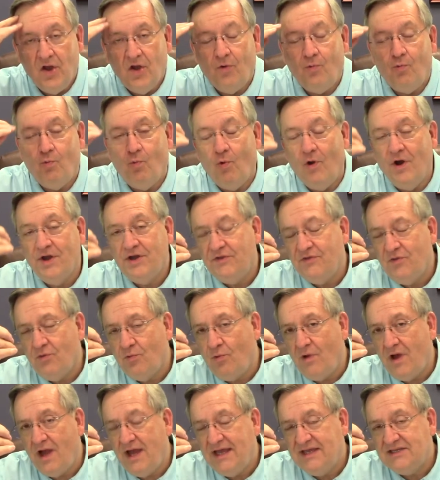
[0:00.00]
One of the
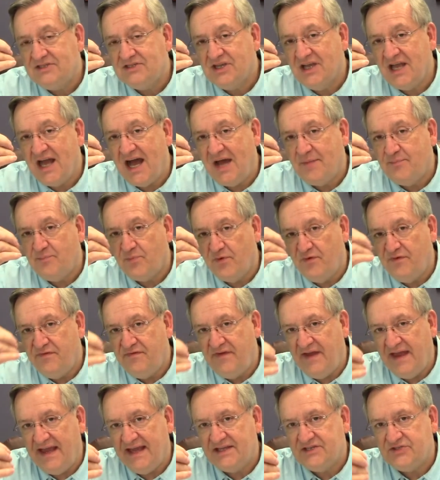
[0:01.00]
ways God
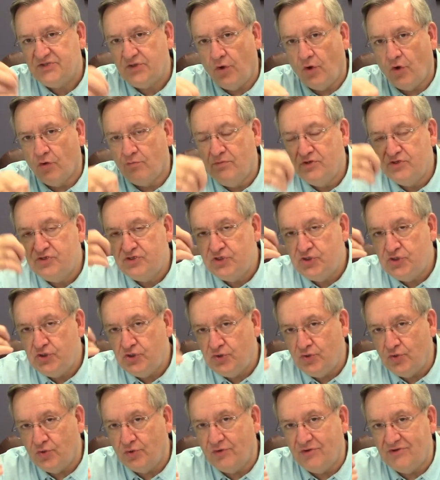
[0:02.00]
perfects or
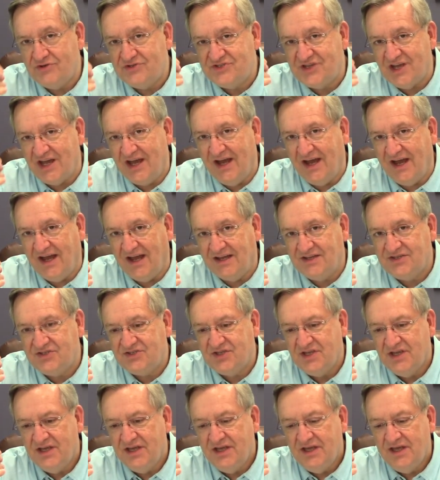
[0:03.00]
matures us
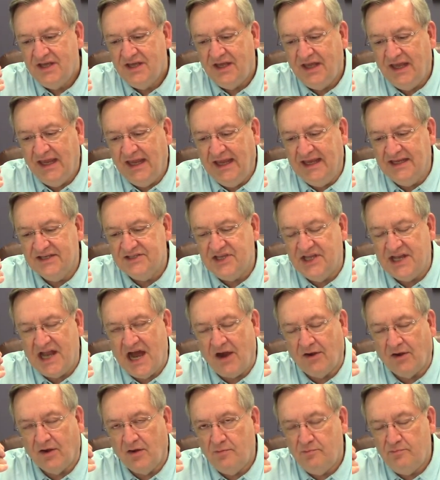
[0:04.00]
is in
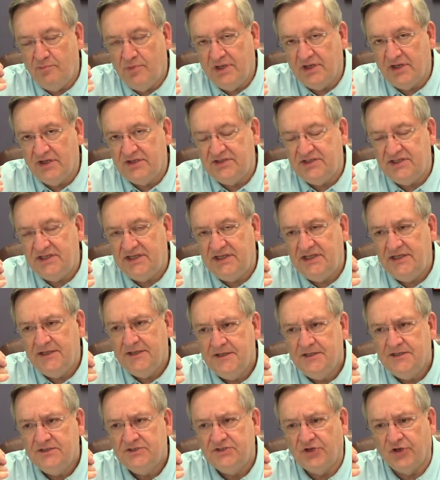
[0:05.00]
our ability
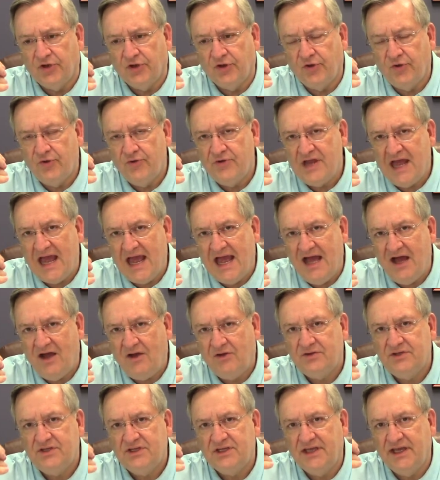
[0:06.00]
to learn
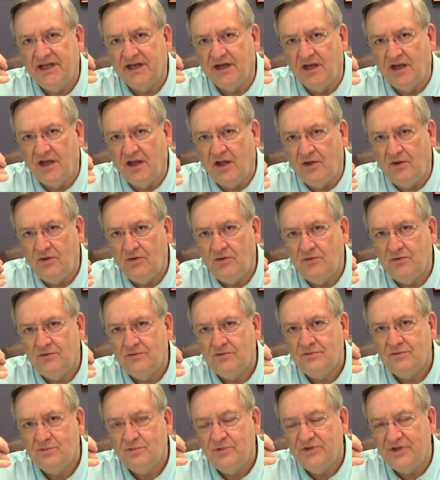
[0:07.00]
how to get along
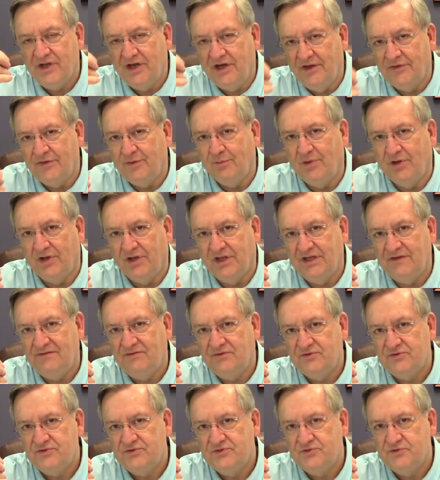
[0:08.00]
with other believers.
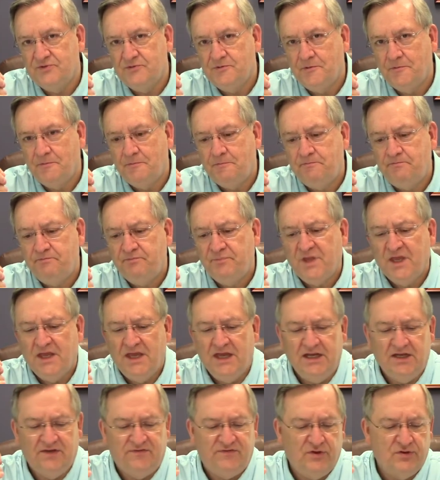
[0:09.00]

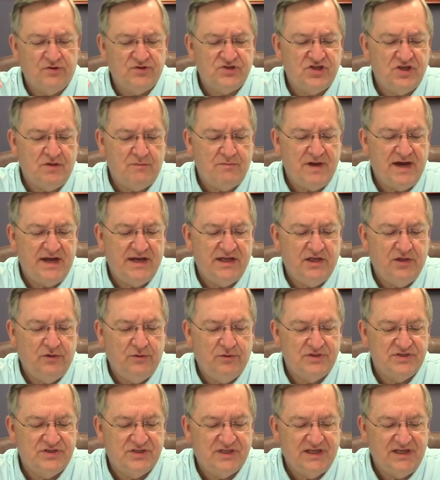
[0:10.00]
And if you're somebody who
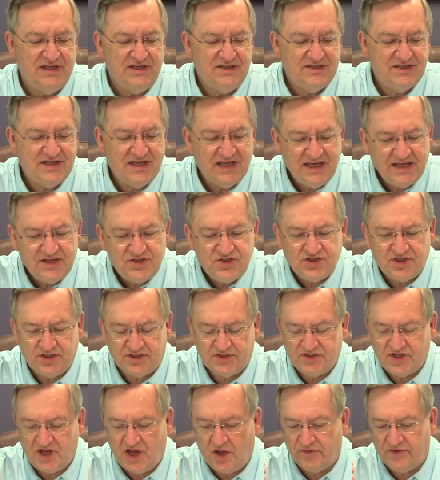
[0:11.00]
is
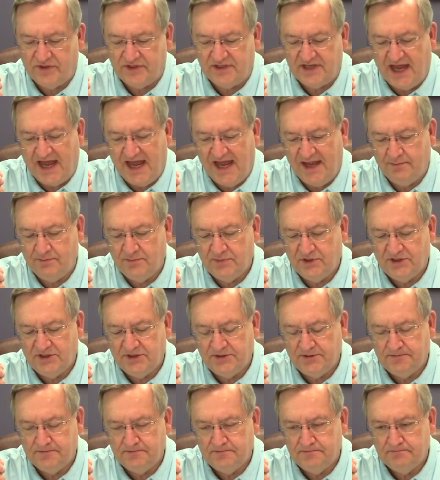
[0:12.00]
contentious all the time,
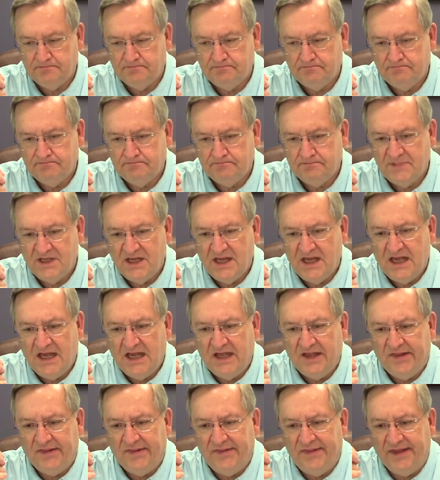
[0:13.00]

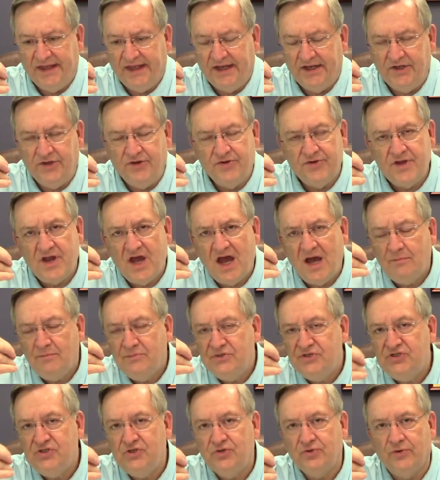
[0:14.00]
then you're not
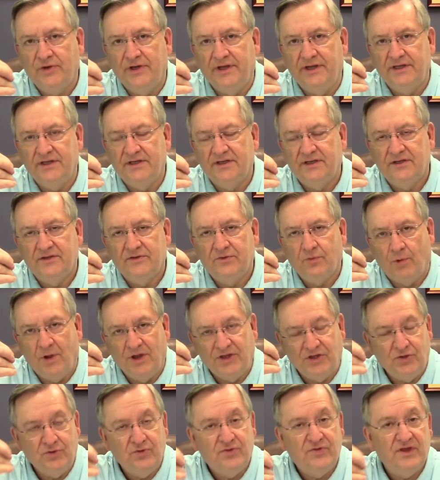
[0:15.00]
maturing the way
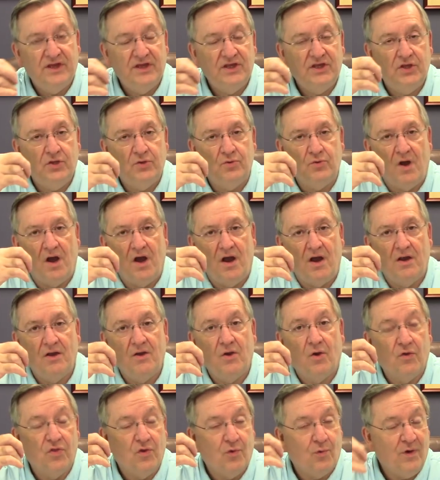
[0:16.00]
you think you are
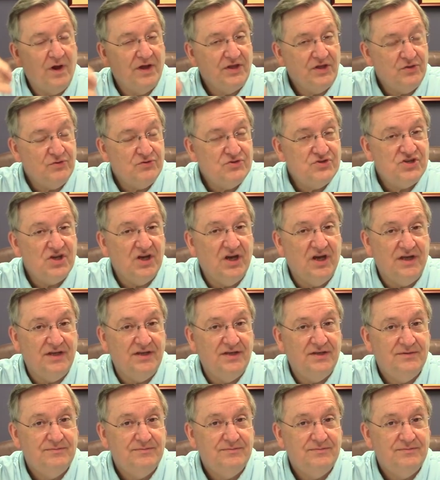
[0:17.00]
or the way you should.